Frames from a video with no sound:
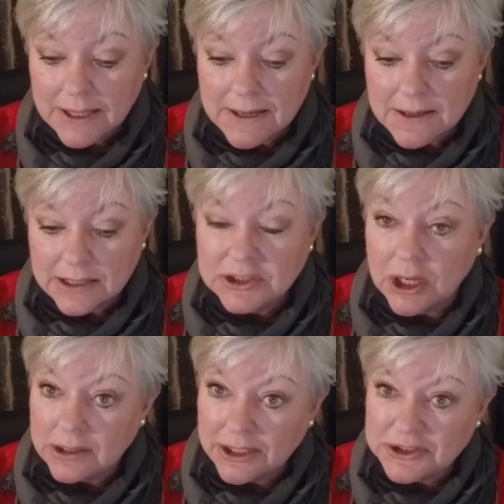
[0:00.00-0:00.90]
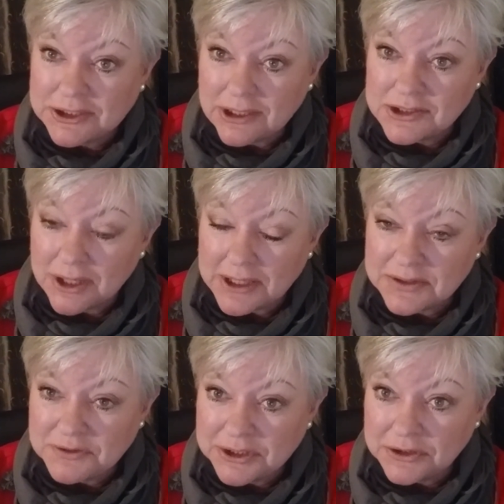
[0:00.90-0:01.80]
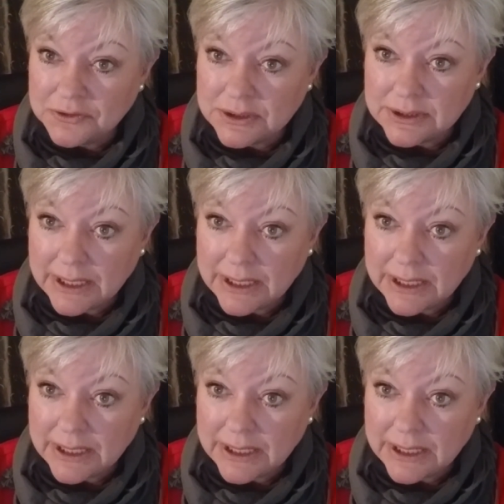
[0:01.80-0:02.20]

I taught lots of children